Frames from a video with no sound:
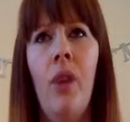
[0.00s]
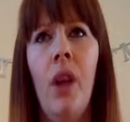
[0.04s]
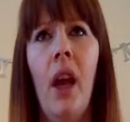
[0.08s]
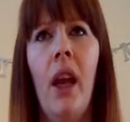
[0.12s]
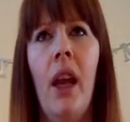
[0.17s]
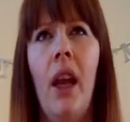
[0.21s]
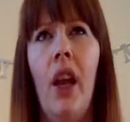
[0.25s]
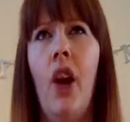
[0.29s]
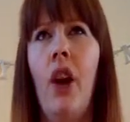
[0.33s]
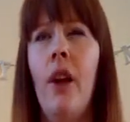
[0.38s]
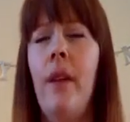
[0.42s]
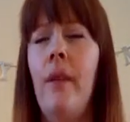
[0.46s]

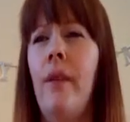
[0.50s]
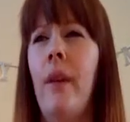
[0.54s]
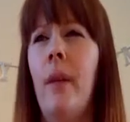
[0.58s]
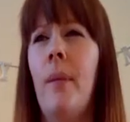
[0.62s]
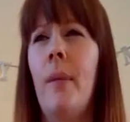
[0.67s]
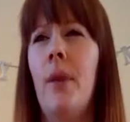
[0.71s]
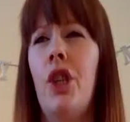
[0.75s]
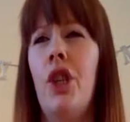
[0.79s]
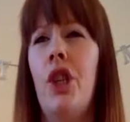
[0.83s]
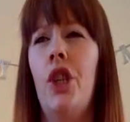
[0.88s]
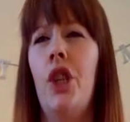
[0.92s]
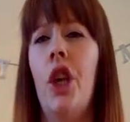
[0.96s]
And I got it from
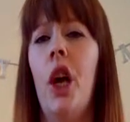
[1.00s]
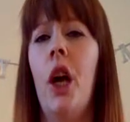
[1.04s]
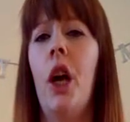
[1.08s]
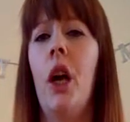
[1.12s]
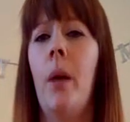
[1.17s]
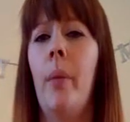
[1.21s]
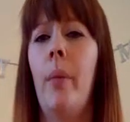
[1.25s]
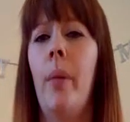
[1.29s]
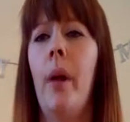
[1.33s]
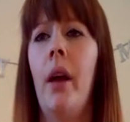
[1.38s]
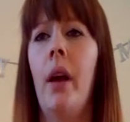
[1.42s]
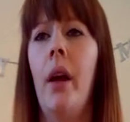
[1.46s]
a
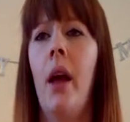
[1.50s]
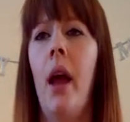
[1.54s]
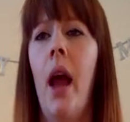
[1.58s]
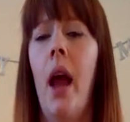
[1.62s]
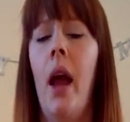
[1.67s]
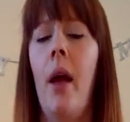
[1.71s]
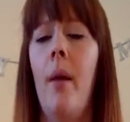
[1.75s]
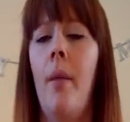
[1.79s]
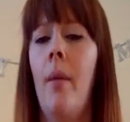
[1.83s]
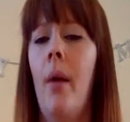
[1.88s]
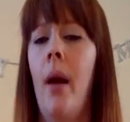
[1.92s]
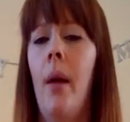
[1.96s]
shop.
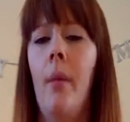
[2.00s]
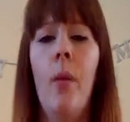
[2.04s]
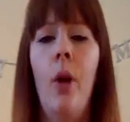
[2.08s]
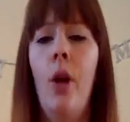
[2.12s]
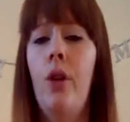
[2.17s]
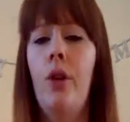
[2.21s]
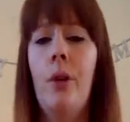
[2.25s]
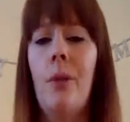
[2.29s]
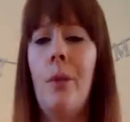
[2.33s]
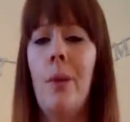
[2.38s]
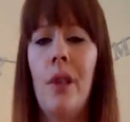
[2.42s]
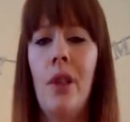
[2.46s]
I'm not
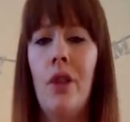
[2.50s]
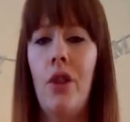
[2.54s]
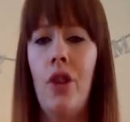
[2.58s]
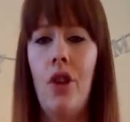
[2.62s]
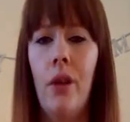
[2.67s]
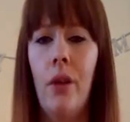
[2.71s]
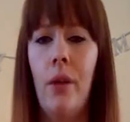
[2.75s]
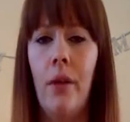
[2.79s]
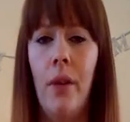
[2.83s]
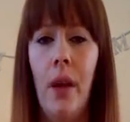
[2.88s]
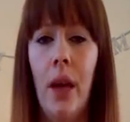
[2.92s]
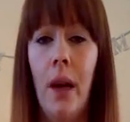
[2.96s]
100%
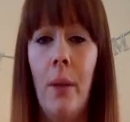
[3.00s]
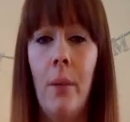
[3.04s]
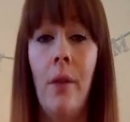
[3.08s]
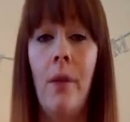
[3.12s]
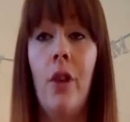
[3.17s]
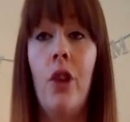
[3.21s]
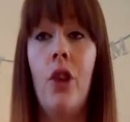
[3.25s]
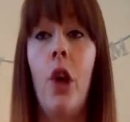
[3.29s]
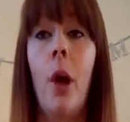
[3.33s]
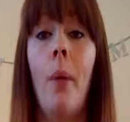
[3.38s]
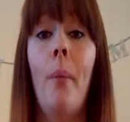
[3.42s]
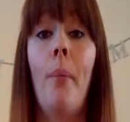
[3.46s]
sure of the name of
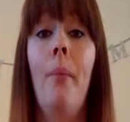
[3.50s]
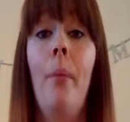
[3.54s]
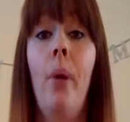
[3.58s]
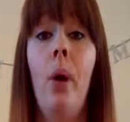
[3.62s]
the shop,